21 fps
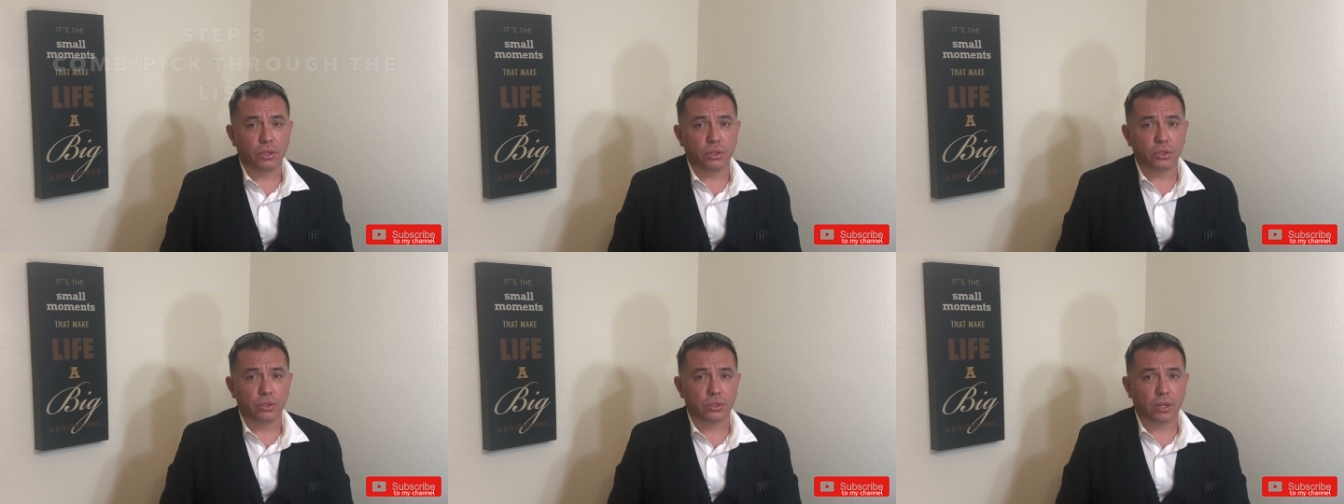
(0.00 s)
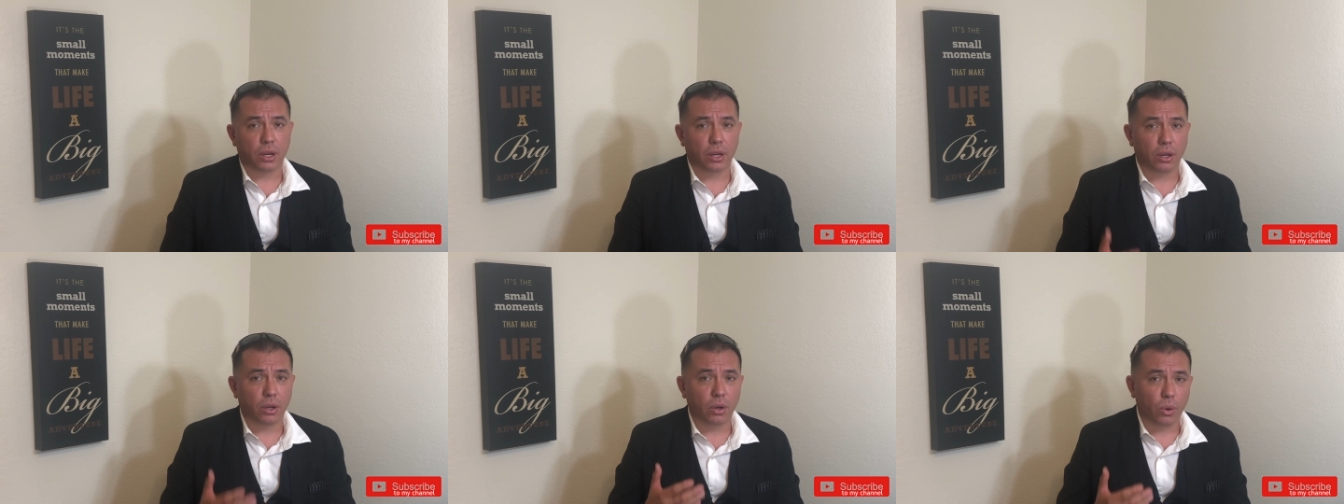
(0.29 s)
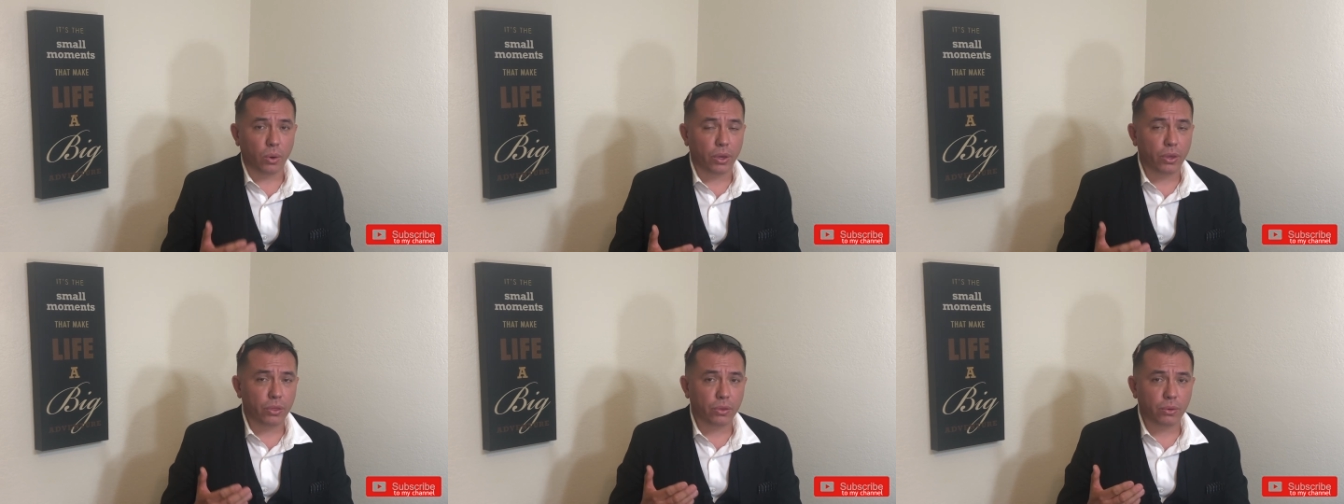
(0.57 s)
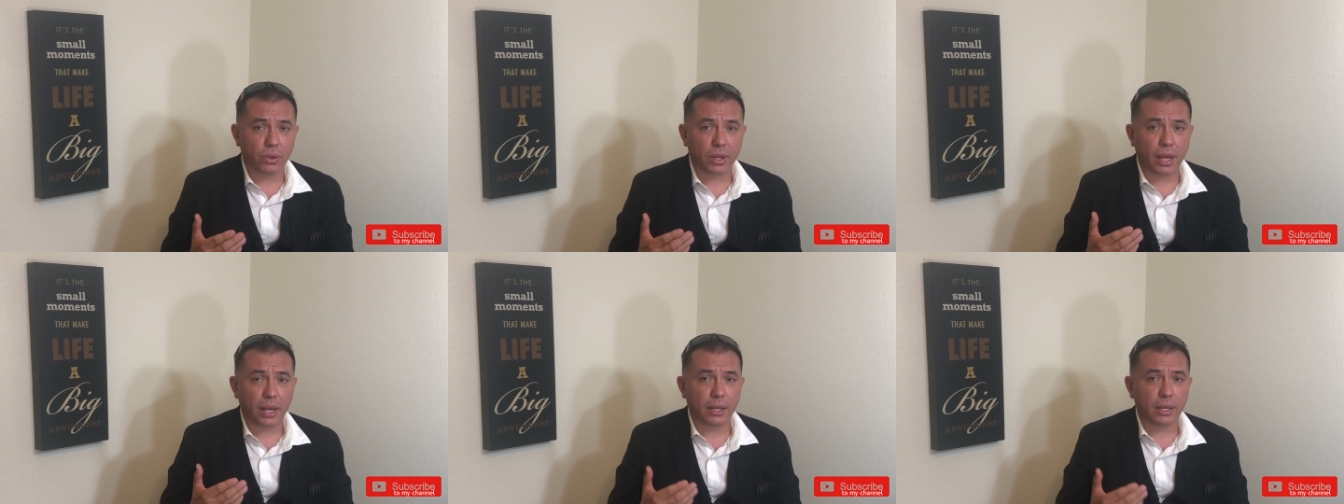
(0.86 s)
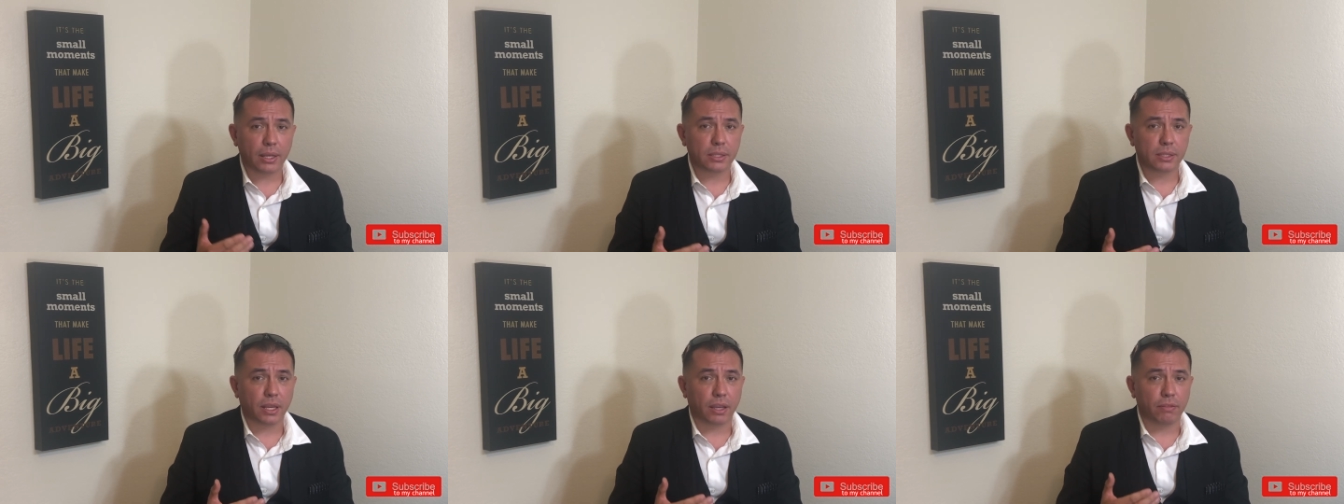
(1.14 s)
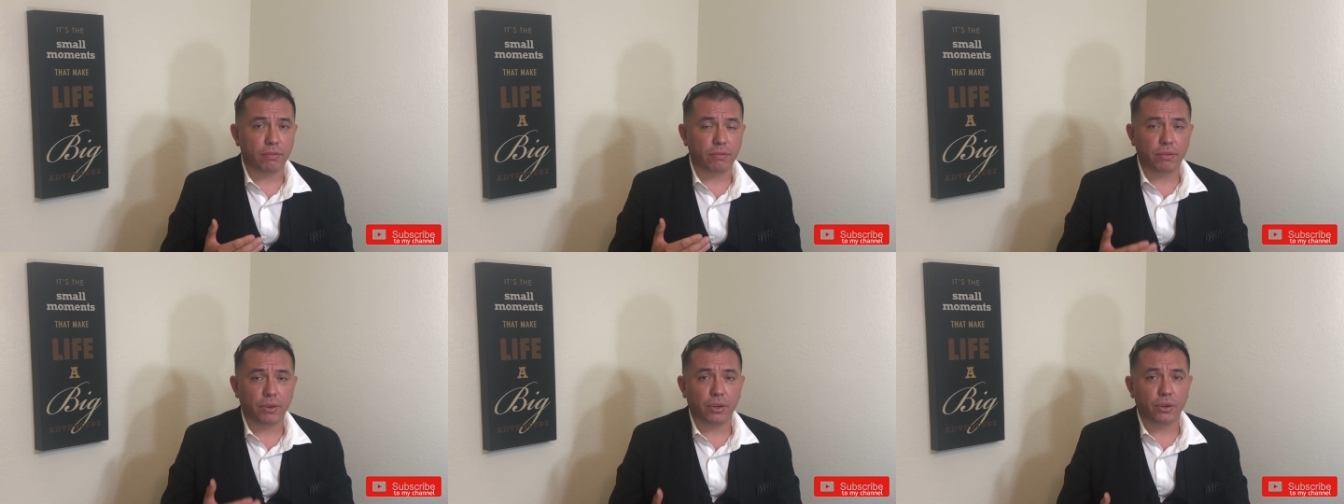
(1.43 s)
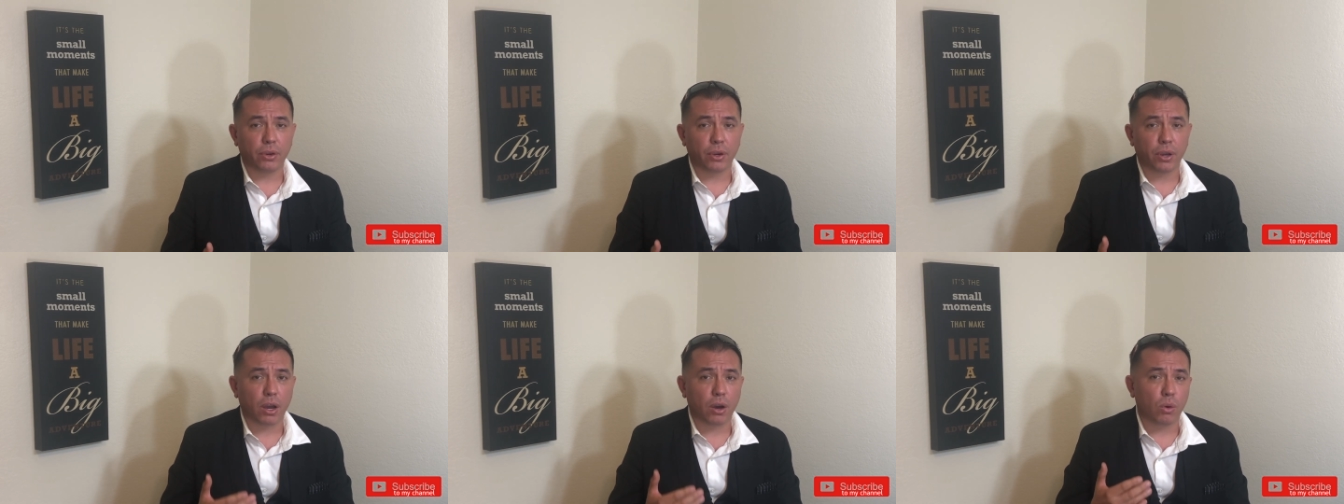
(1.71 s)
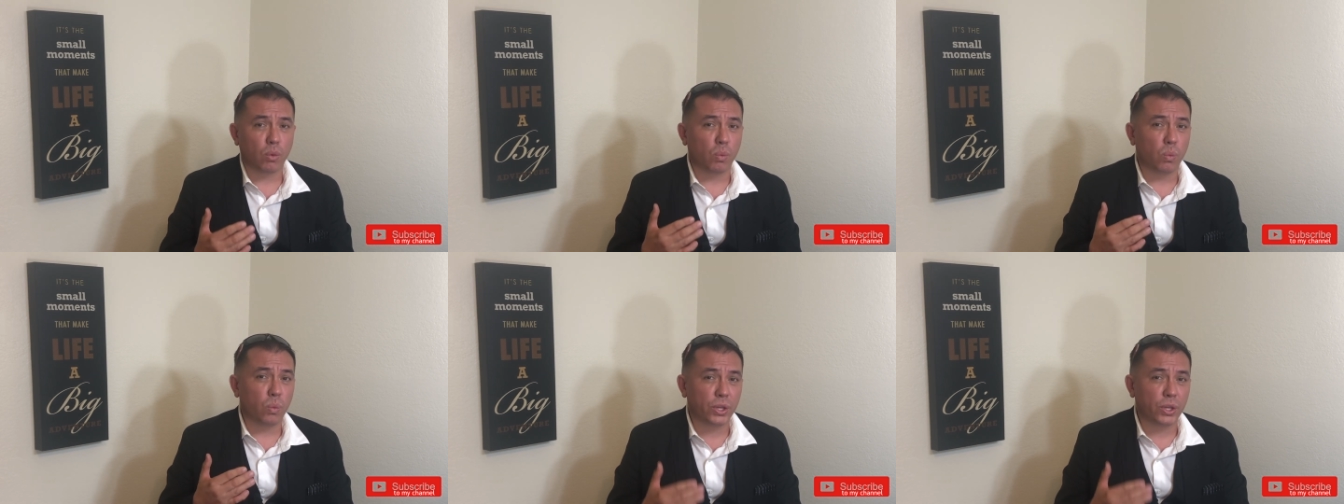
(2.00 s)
you start going through that list and figuring out